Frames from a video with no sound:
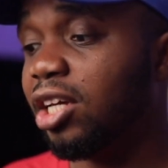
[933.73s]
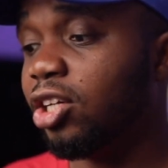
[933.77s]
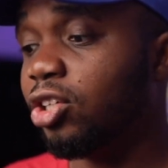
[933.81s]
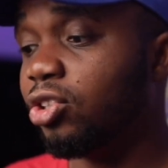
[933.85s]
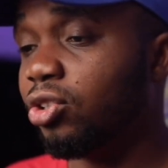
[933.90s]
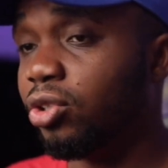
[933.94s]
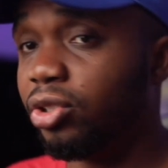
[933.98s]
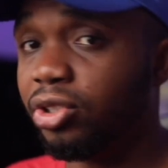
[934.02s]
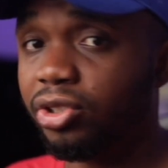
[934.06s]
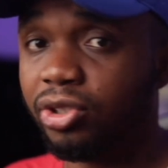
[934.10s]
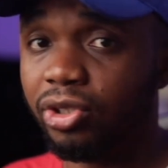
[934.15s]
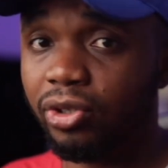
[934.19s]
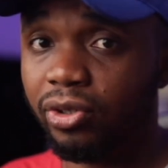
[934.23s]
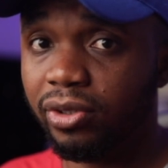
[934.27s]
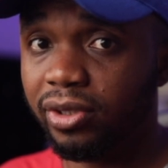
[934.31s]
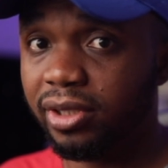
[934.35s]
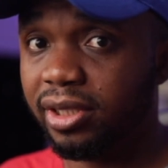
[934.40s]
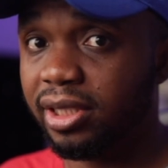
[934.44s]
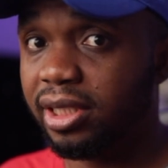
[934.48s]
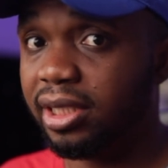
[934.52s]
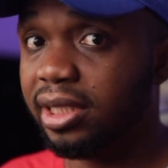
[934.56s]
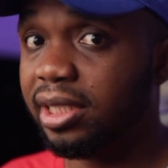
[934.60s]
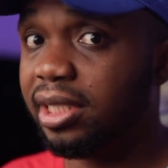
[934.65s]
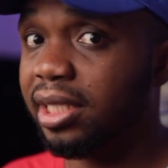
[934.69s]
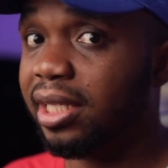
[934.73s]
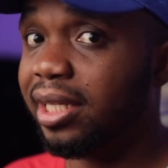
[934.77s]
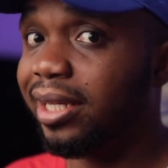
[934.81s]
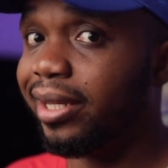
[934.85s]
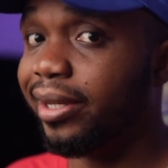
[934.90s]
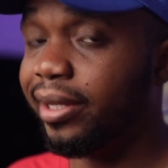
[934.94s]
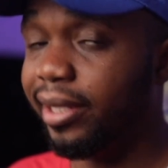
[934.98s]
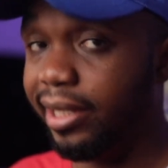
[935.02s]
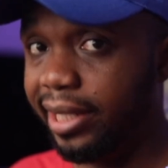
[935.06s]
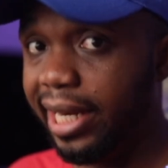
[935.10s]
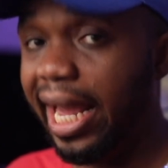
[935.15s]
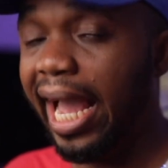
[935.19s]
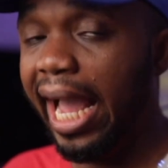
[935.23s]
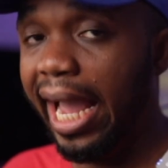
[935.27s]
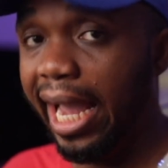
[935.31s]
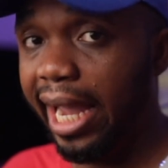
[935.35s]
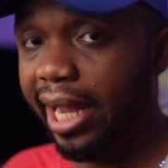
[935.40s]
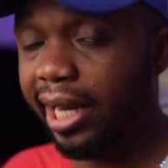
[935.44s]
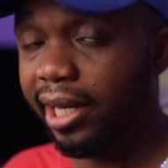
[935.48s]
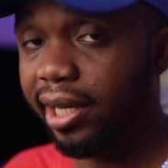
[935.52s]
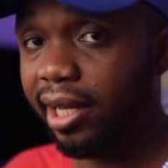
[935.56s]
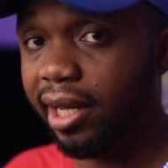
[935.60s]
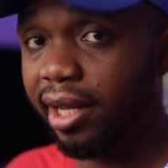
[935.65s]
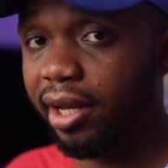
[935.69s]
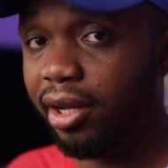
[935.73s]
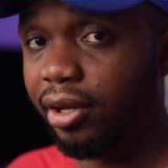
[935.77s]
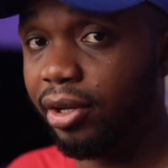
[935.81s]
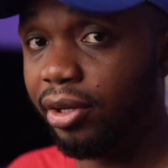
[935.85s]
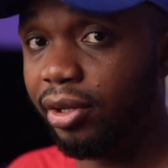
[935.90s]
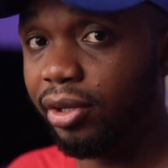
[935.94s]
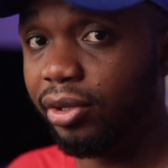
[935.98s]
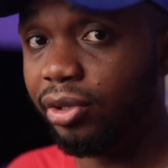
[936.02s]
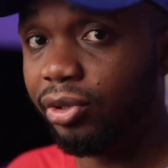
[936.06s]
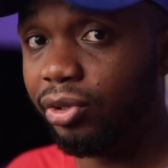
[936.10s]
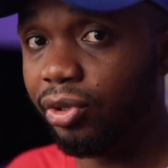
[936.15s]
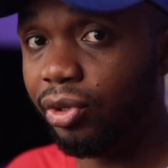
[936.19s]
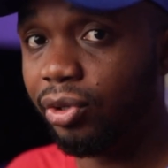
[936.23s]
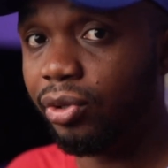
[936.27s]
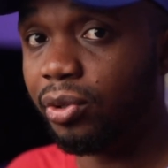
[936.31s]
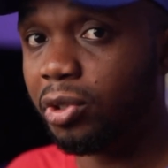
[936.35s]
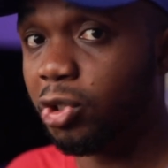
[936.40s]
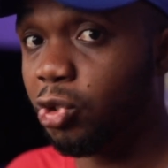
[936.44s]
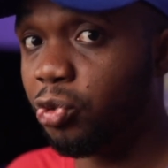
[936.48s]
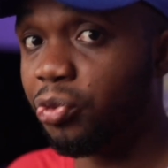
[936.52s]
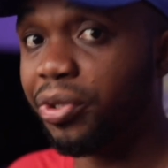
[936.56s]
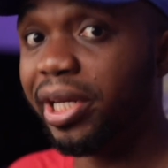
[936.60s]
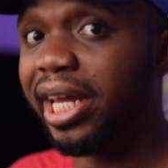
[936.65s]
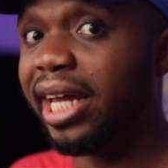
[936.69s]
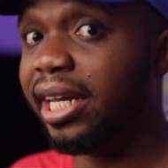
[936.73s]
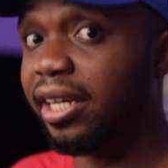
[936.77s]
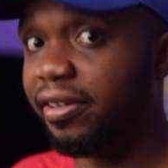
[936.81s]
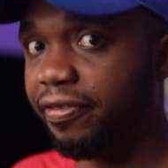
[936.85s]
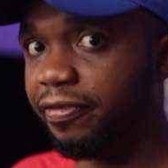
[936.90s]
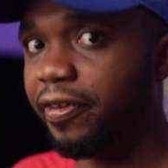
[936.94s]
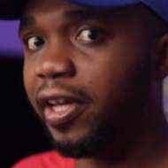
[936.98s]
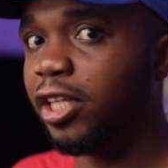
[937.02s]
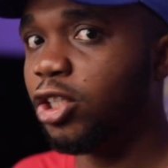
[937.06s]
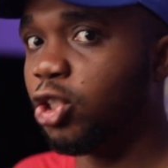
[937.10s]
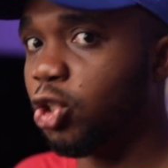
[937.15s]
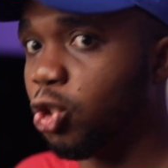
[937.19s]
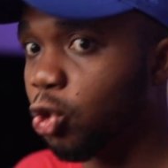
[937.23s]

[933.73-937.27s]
your son's dad, you know, during an event.